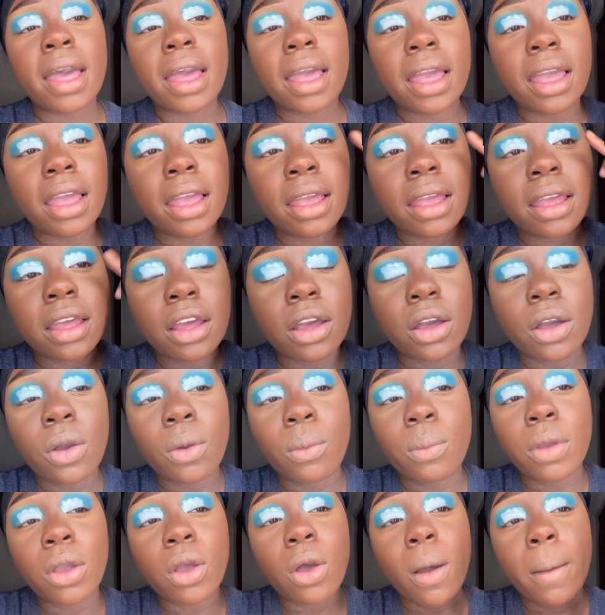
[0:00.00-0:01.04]
and
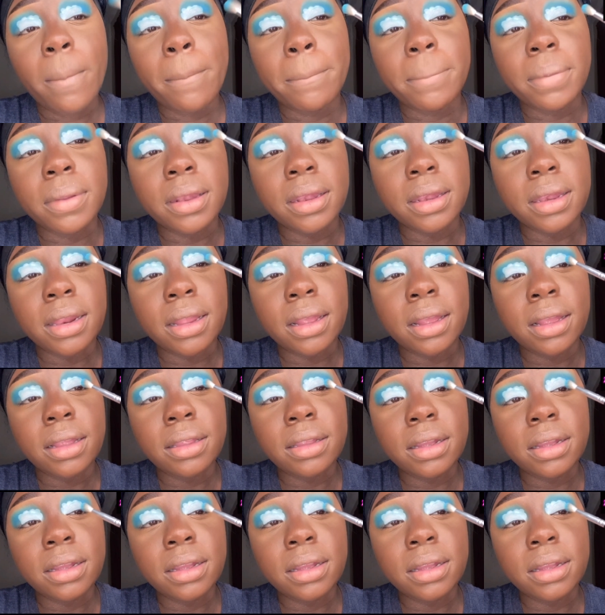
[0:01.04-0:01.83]
we're gonna blend